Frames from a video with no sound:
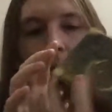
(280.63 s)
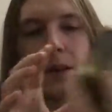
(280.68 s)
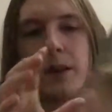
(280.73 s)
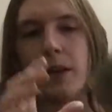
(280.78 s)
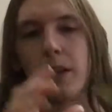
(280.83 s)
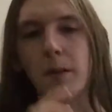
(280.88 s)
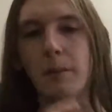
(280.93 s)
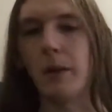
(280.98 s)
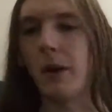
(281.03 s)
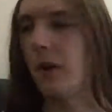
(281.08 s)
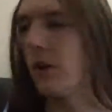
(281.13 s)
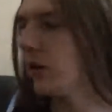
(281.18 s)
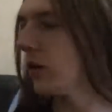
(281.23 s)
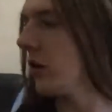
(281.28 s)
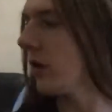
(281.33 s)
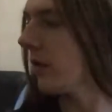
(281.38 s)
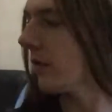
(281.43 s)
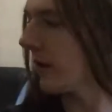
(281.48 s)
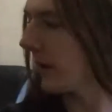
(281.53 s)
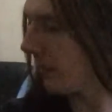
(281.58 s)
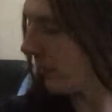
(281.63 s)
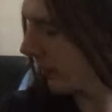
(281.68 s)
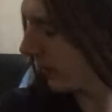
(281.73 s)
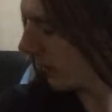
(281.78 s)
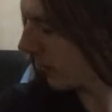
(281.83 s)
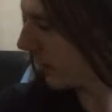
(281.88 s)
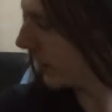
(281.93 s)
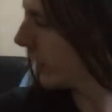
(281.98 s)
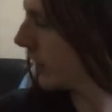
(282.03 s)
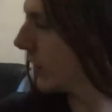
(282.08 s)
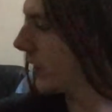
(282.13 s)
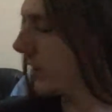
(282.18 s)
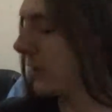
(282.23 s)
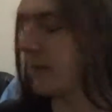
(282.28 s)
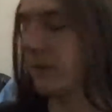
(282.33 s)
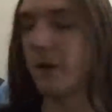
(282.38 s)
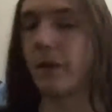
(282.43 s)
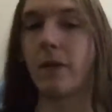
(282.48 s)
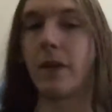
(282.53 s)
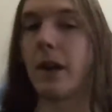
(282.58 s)
but a little BioShock thing here, which is
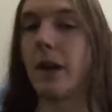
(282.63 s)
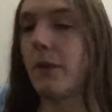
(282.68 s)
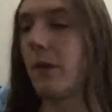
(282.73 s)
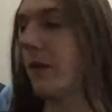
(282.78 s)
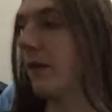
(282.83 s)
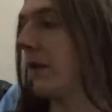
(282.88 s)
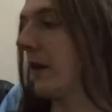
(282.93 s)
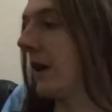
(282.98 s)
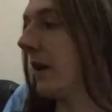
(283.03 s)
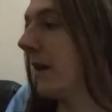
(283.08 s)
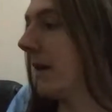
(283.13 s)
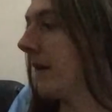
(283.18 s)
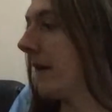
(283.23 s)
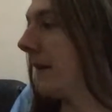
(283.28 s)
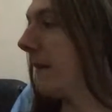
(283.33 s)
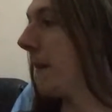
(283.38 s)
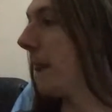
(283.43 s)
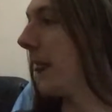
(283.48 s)
my favourite thing.